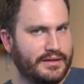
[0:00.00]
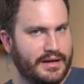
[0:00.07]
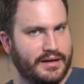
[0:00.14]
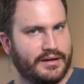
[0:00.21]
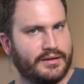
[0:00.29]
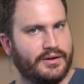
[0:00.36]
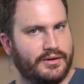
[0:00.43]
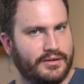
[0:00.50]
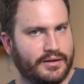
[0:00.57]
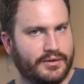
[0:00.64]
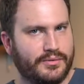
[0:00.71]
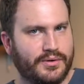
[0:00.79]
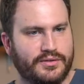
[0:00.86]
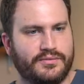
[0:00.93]
kind of call
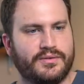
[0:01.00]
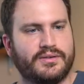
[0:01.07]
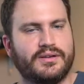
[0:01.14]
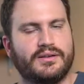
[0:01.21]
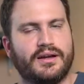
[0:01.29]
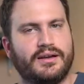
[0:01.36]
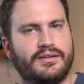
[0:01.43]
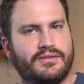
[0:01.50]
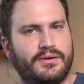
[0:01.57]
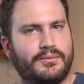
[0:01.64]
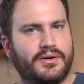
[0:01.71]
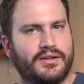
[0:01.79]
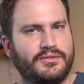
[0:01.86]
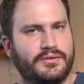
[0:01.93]
it quits for tonight is I
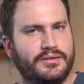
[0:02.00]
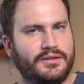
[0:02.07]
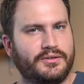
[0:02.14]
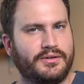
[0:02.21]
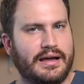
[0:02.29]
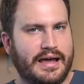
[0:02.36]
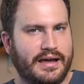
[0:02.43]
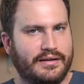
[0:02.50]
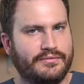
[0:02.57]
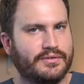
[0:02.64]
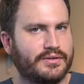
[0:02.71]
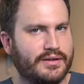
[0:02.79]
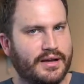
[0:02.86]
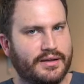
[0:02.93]
want to do a little
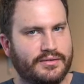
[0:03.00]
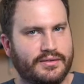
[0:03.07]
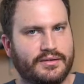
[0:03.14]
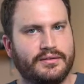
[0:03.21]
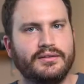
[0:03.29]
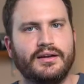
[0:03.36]
advertising